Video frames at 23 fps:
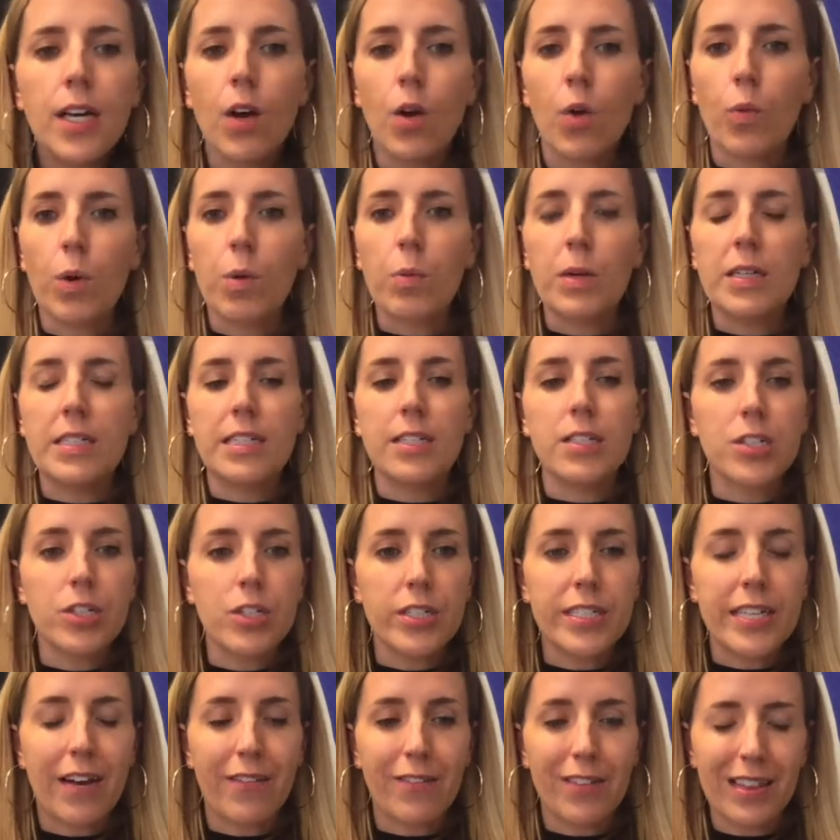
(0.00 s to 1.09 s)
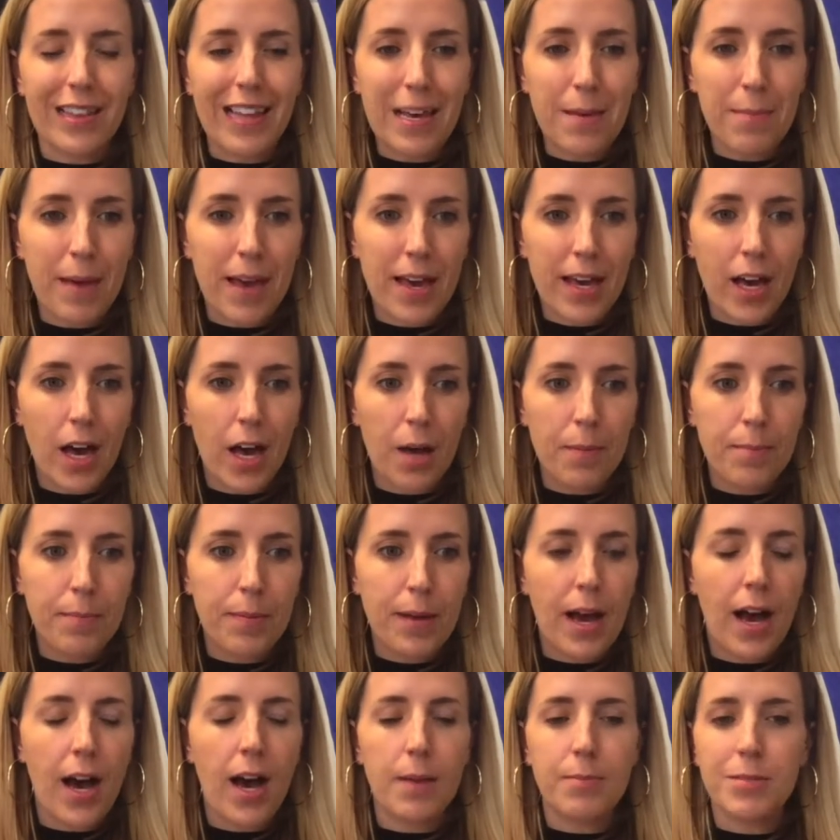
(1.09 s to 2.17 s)
We want dancers to have light makeup
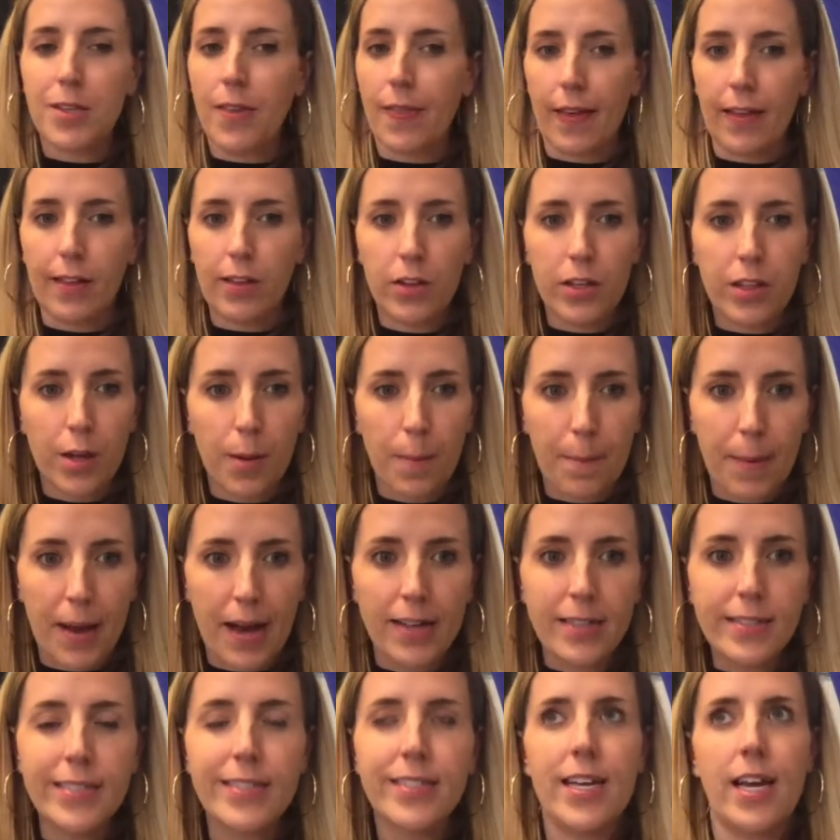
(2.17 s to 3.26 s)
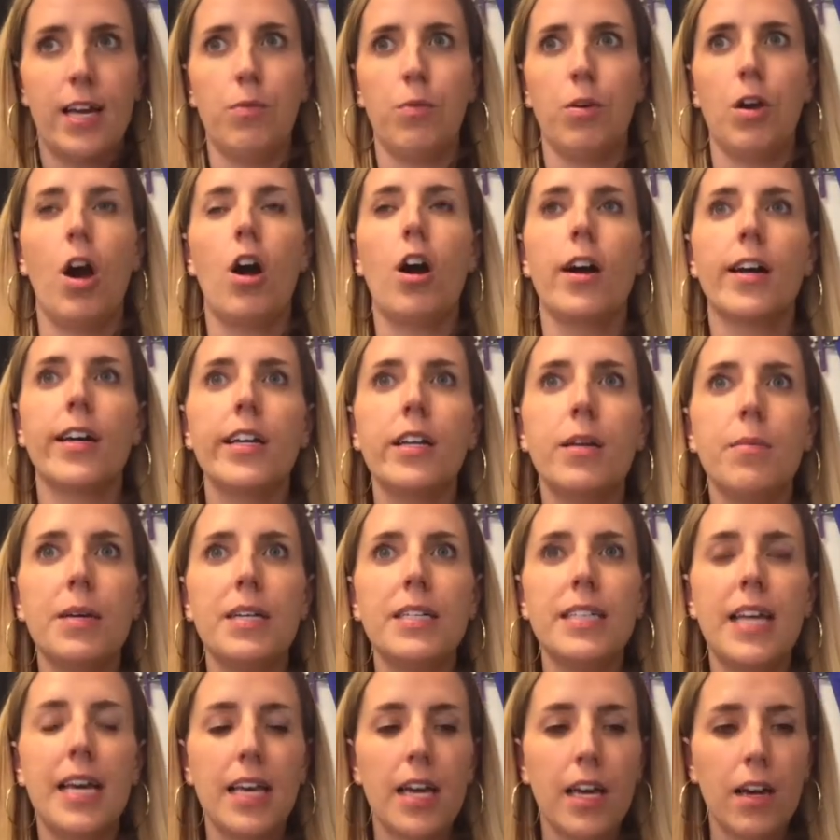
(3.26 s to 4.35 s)
so they look their best, and we are going to be
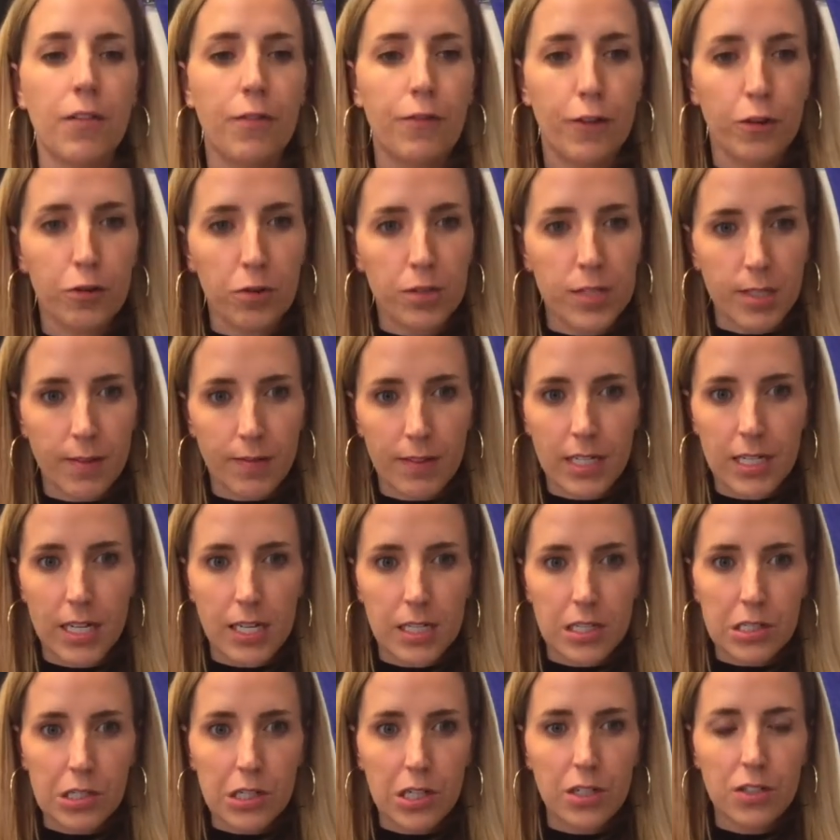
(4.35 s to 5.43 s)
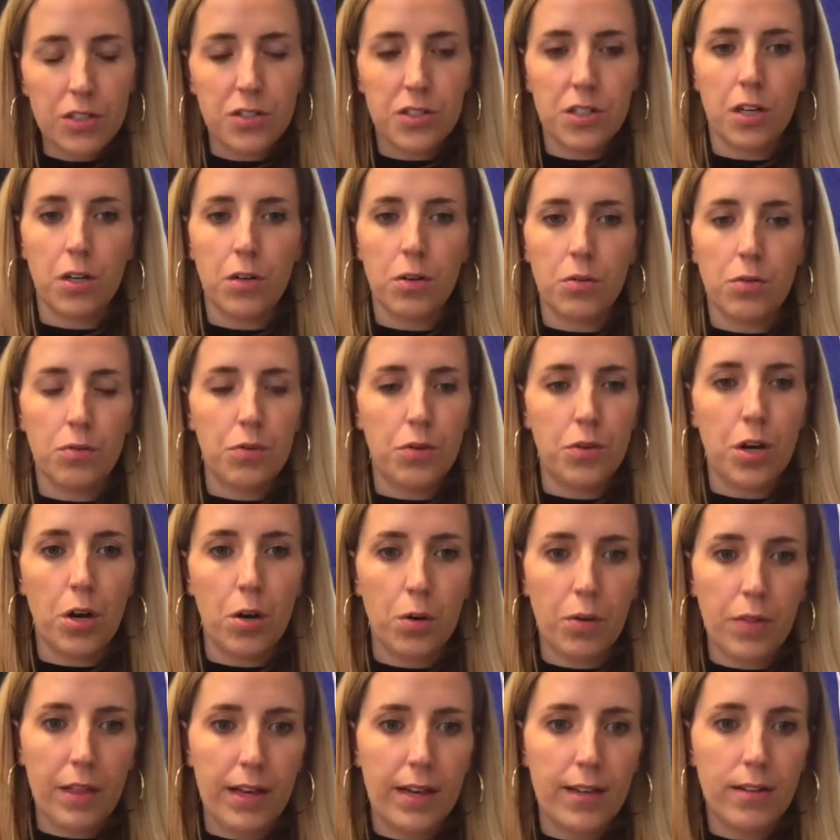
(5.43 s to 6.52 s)
taking photos of the dancers, so know
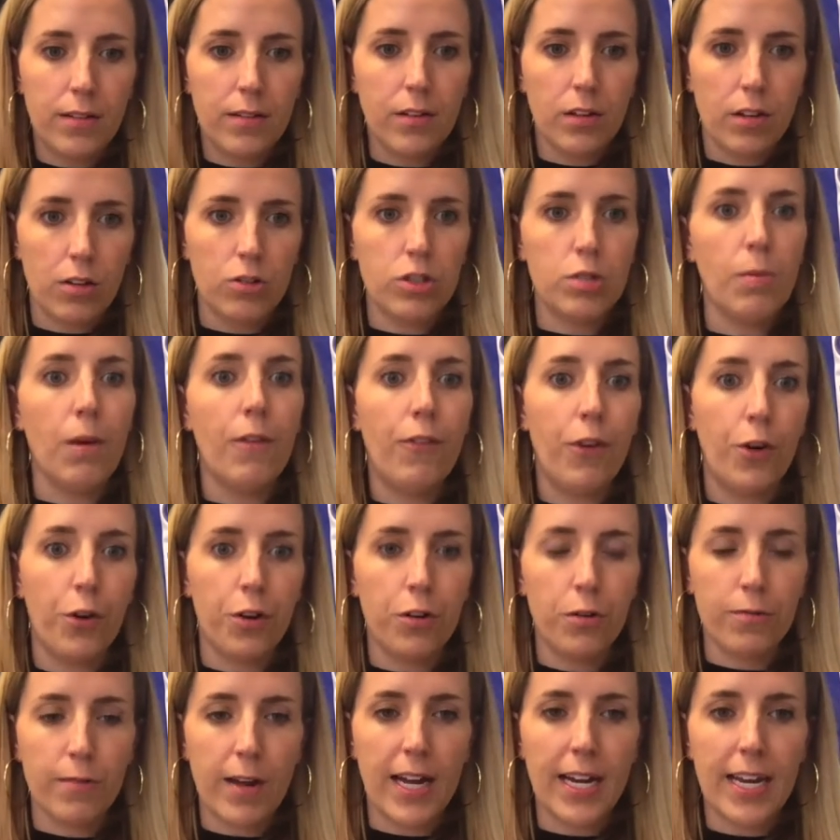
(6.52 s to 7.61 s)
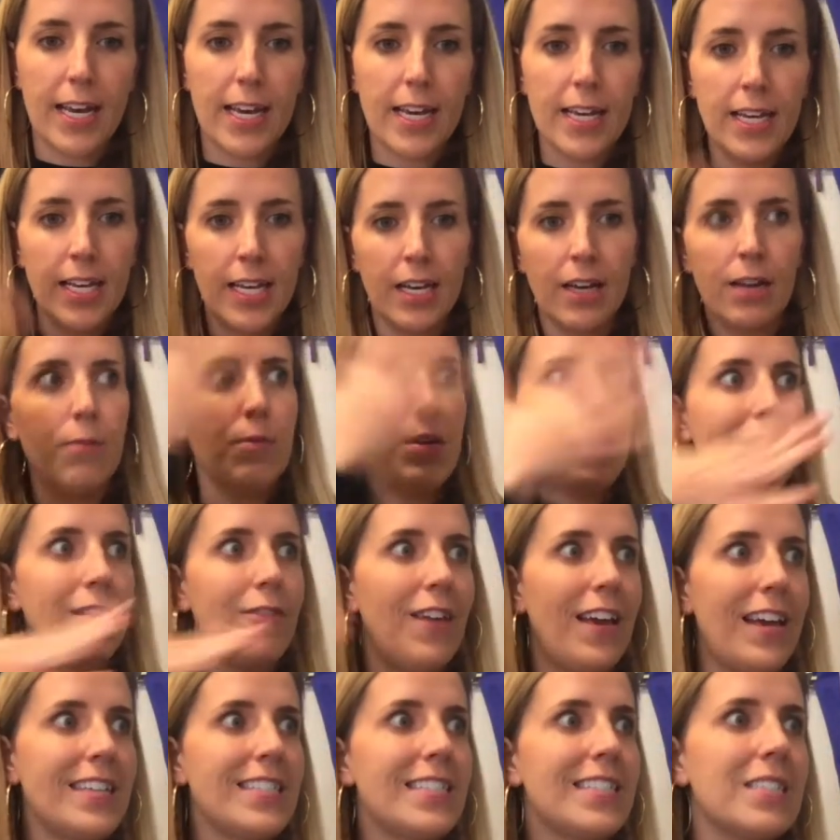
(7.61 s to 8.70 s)
that you should be photo ready with your
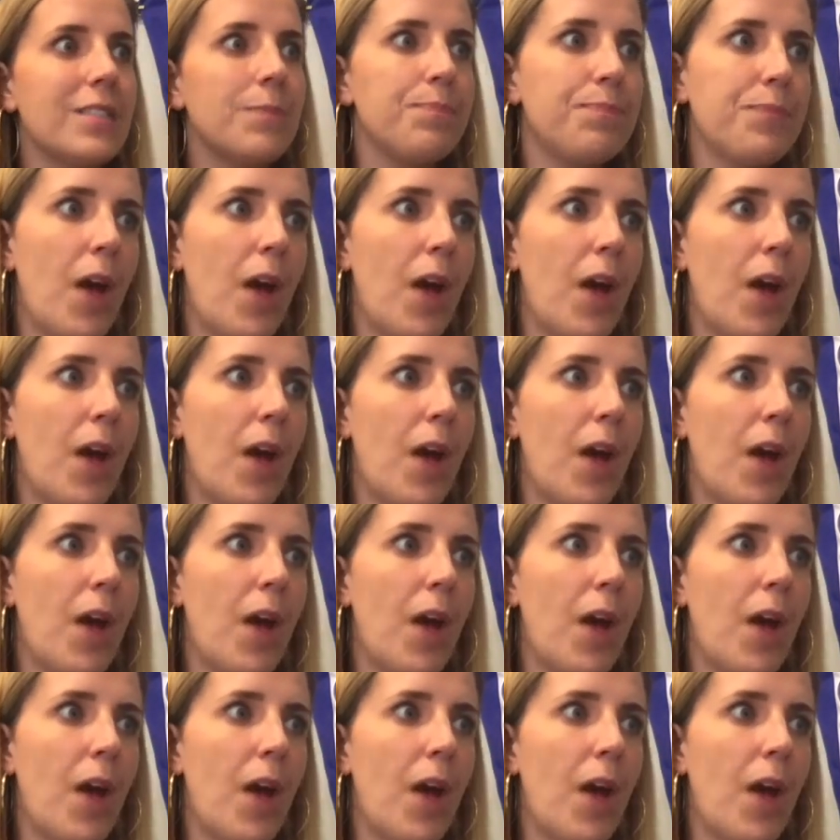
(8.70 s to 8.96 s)
face.